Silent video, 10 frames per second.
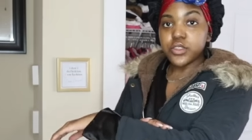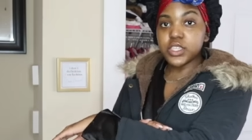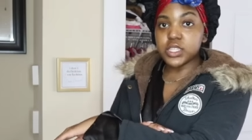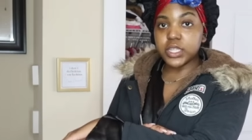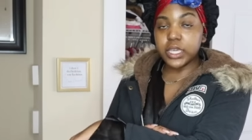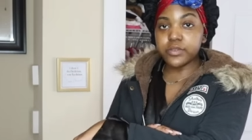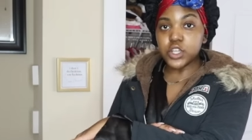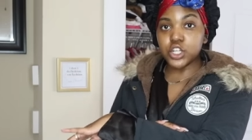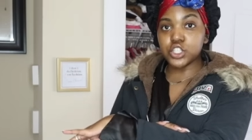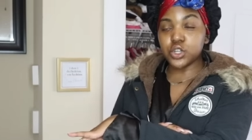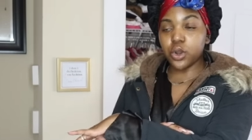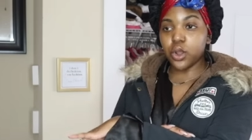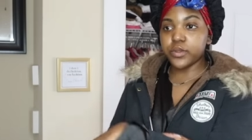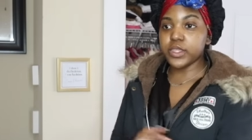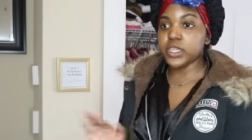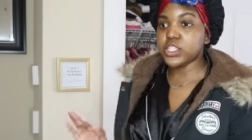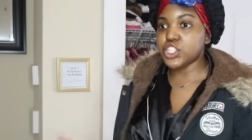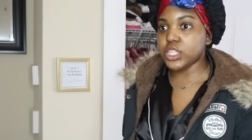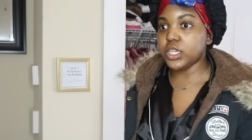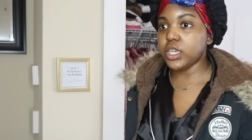So the sleeves are short on this.
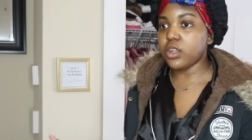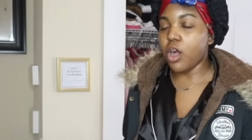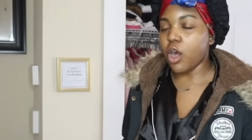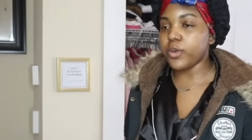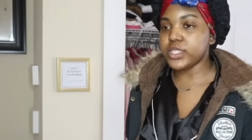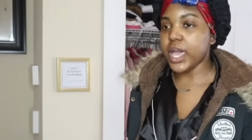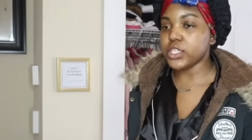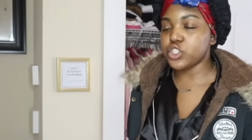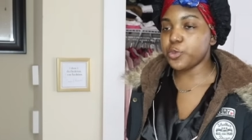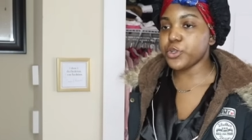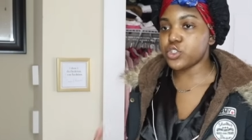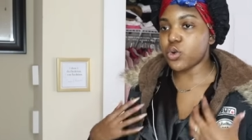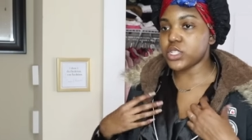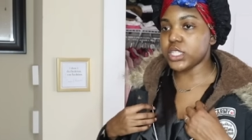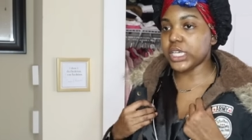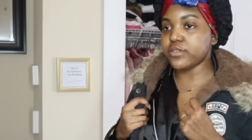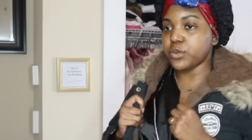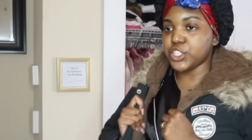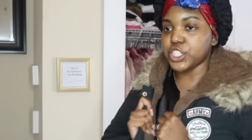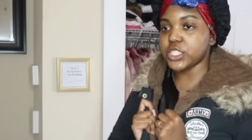Shein always has super short sleeves,
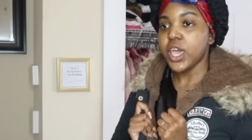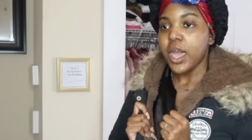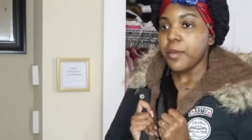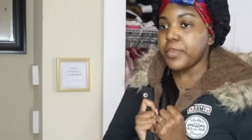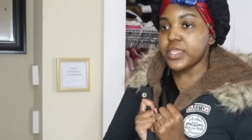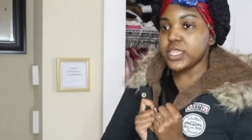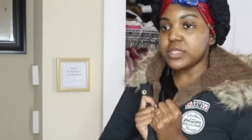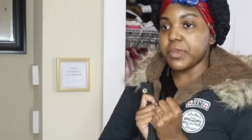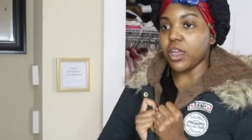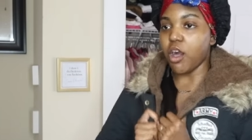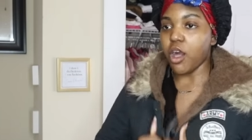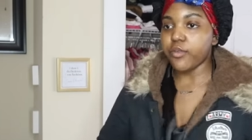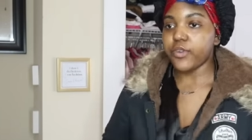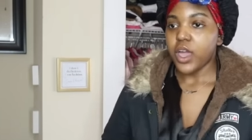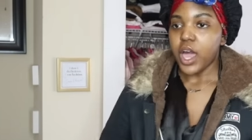which just pisses me off.